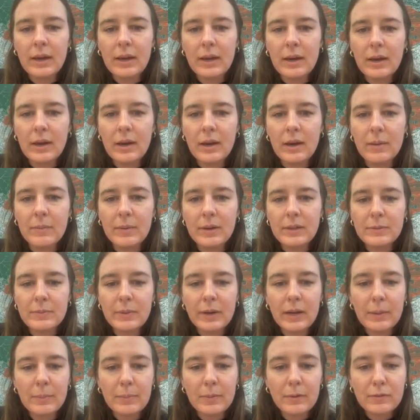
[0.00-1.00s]
It's
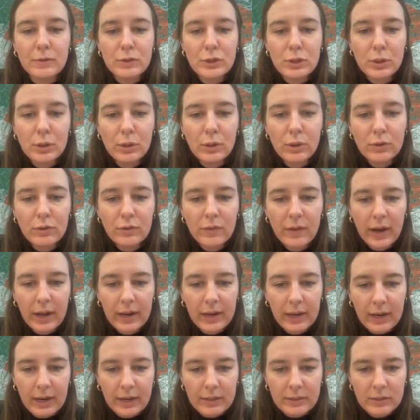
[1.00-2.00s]
made up of two
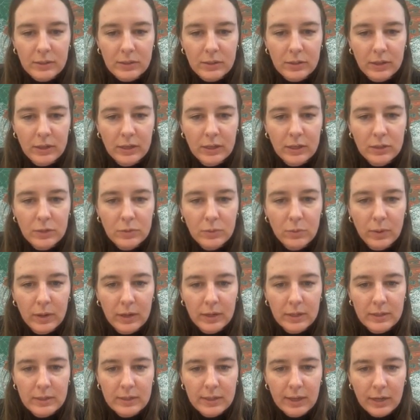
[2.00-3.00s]
fatty acids. So here's
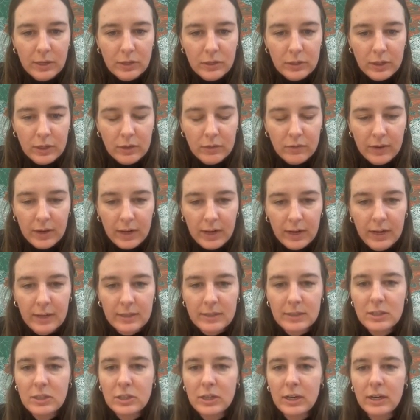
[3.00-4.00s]
one saturated fatty
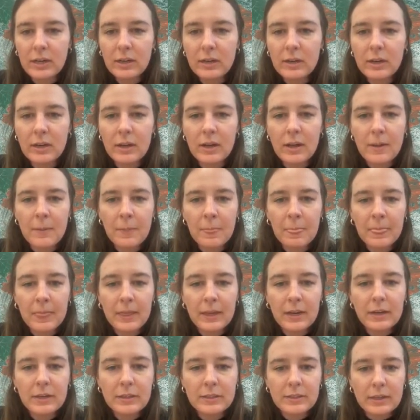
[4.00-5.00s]
acid chain.
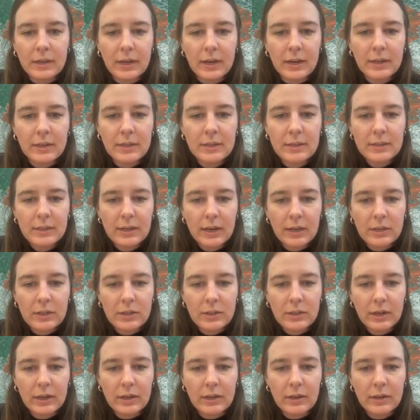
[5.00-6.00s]
Here's an
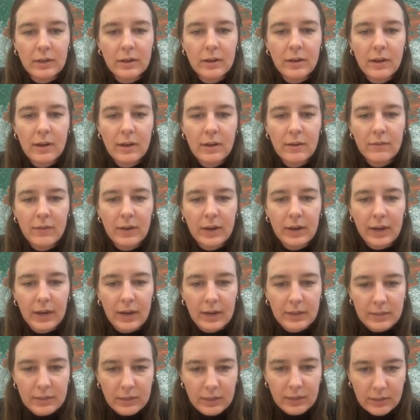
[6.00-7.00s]
unsaturated fatty
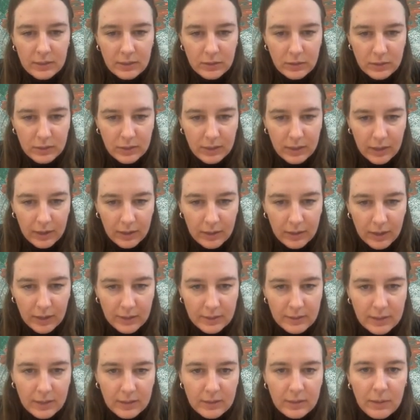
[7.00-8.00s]
acid, because you see there,
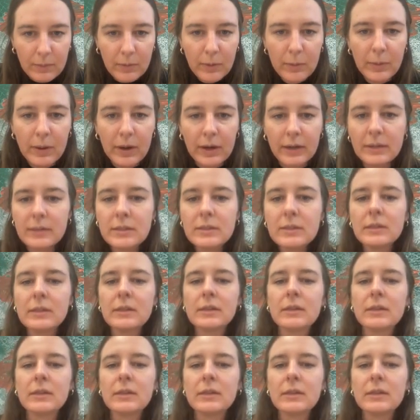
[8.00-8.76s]
that's that double bond.